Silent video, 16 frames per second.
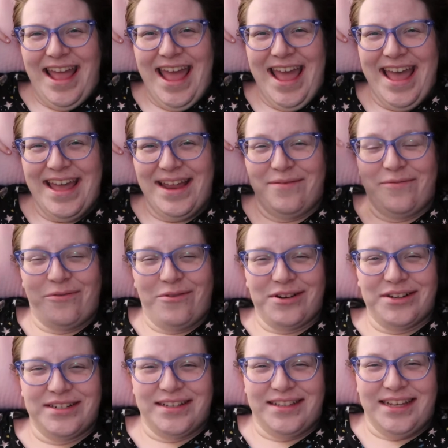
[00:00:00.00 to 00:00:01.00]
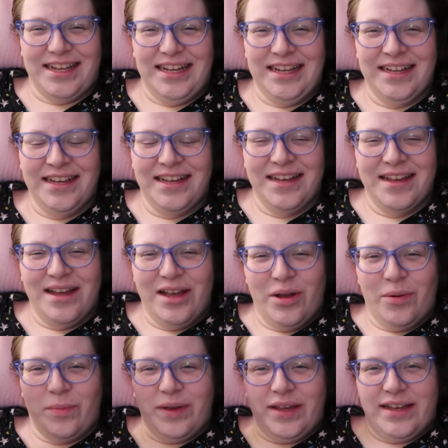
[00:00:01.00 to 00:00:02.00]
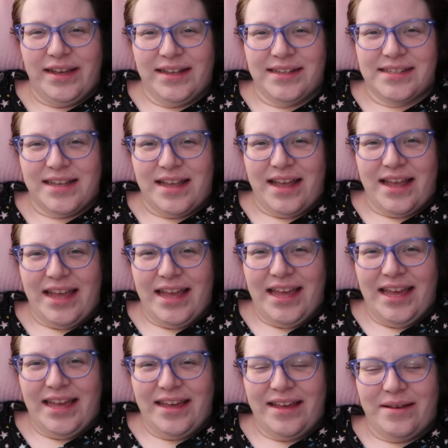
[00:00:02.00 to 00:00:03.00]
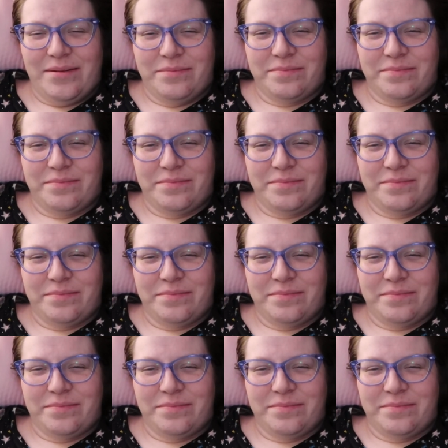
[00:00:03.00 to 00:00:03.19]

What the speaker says: And fortunately, because I